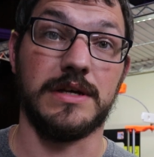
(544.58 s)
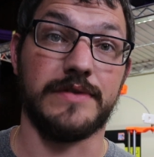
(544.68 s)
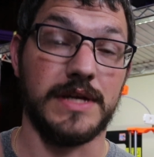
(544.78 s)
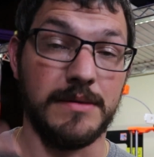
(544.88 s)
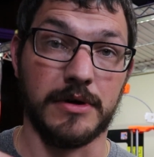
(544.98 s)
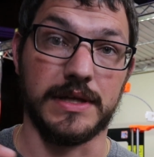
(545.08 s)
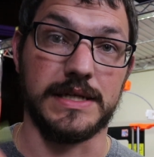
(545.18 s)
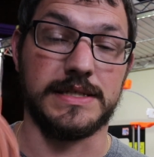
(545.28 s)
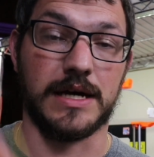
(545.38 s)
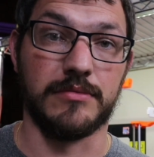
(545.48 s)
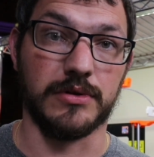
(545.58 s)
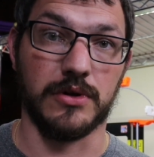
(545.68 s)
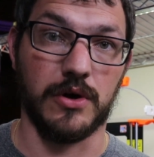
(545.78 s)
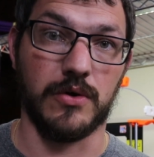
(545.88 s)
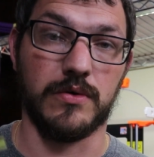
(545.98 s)
leave an email link down
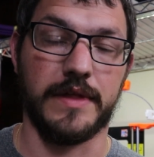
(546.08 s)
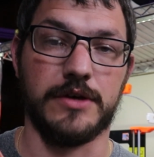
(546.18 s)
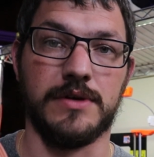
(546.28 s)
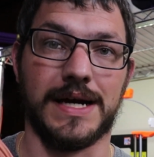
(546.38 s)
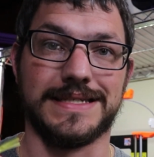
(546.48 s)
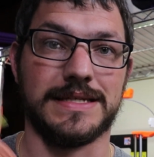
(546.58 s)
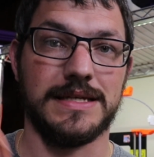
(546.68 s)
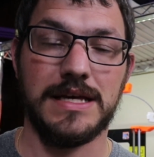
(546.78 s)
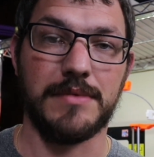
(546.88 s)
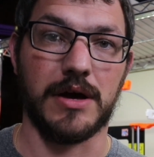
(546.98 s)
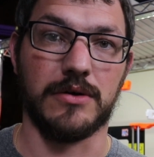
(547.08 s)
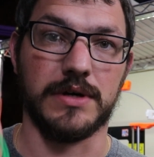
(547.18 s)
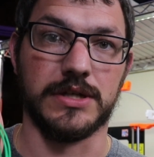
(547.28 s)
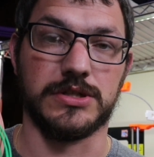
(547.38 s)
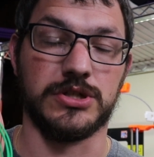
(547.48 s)
below that you guys can email.
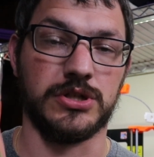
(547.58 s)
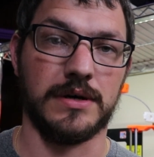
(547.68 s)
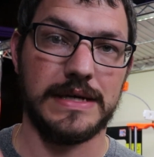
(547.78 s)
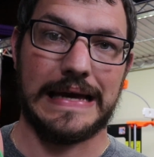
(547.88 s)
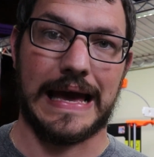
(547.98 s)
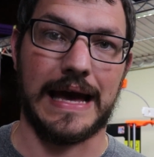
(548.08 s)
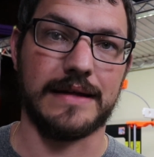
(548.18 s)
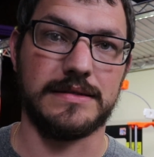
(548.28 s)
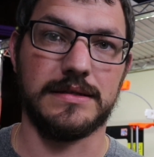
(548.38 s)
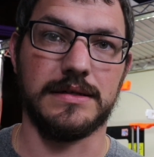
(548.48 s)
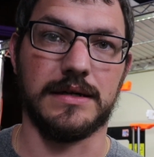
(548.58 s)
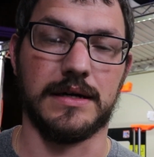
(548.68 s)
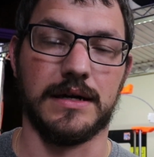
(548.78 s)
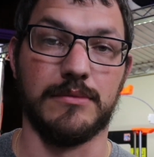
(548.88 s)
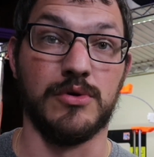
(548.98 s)
It's
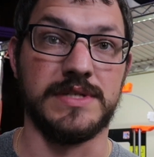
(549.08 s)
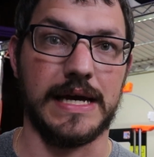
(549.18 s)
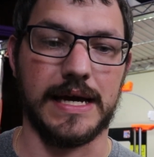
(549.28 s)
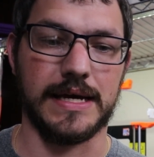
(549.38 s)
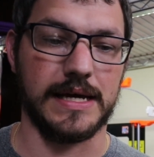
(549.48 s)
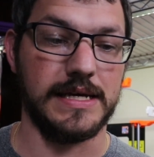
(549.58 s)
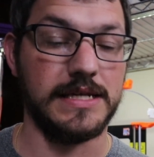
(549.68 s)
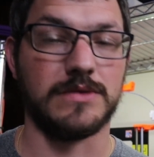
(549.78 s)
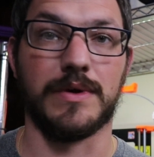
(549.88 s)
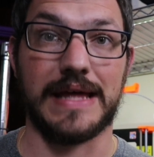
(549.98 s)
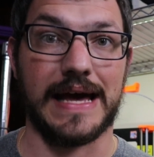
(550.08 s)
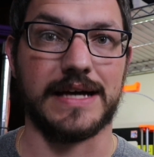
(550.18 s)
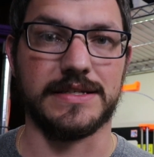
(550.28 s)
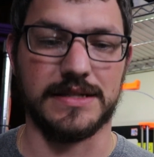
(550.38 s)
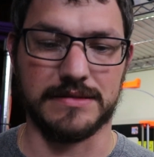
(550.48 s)
Johnny@Mosaic, and he's the one that
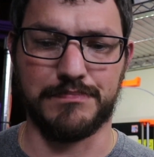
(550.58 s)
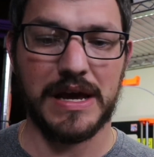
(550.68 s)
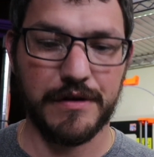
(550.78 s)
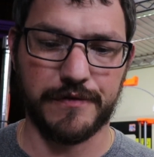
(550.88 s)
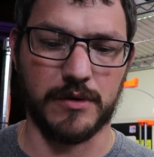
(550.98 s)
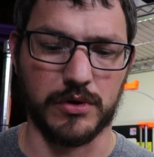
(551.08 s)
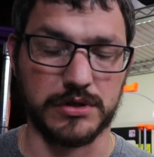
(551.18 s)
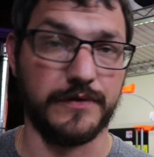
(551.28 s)
has this beta firmware.